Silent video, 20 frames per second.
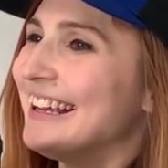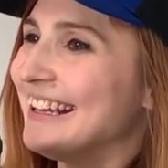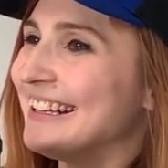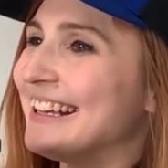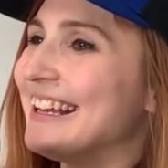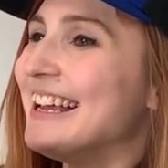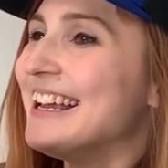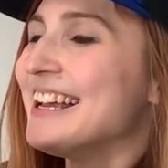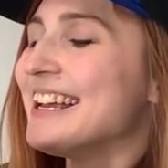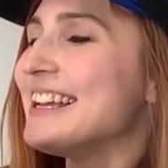
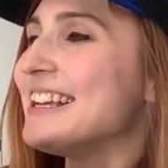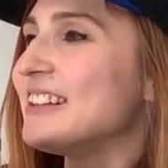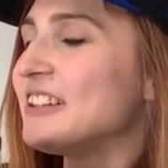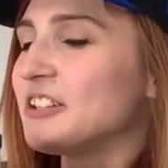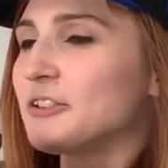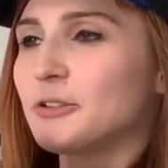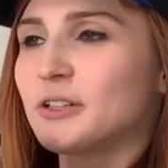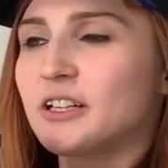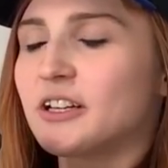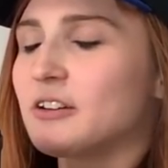he, he
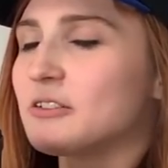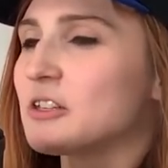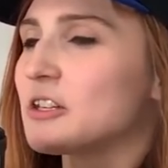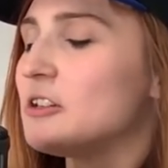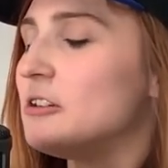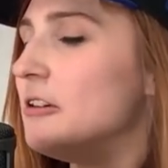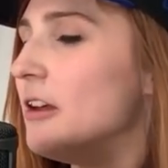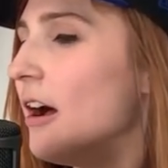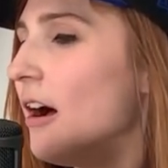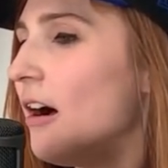literally goes,
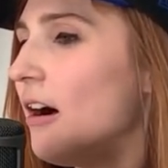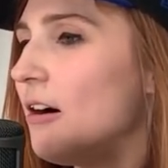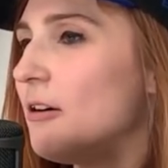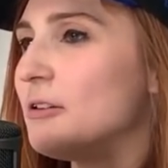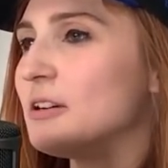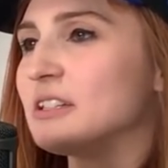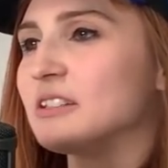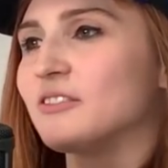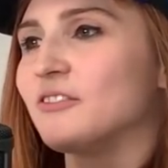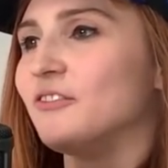
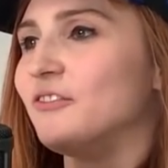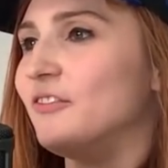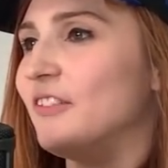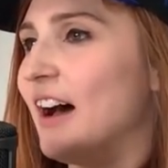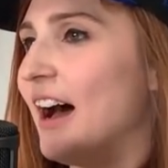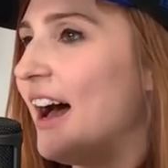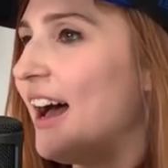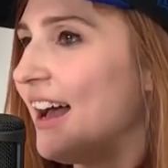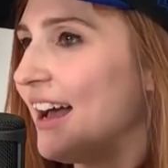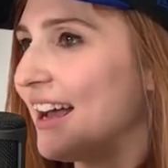"No, it's
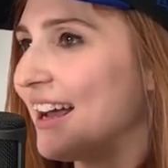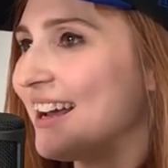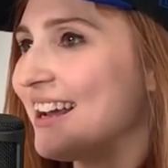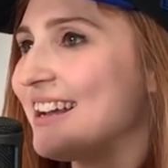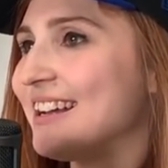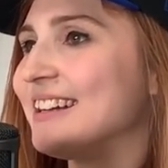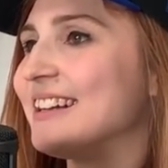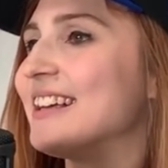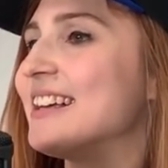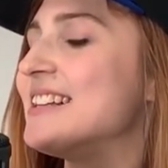
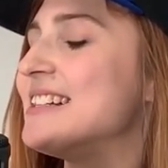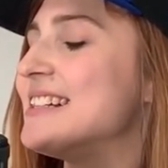fine,"